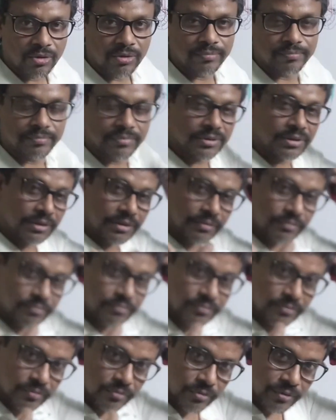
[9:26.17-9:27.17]
of
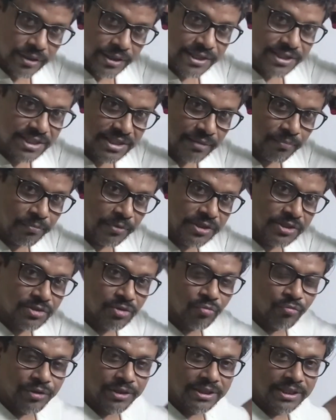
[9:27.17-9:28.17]

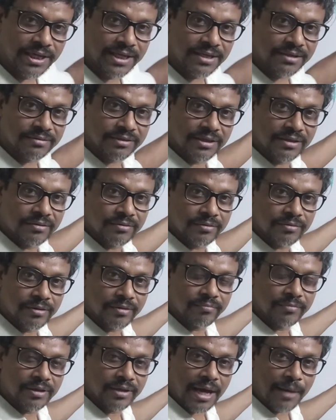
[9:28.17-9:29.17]
established with the
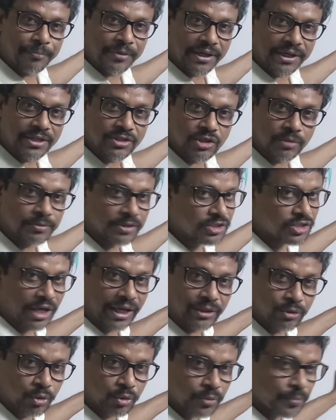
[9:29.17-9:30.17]
appearance of the
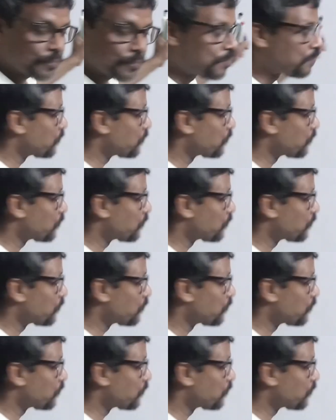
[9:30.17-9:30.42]
zygote.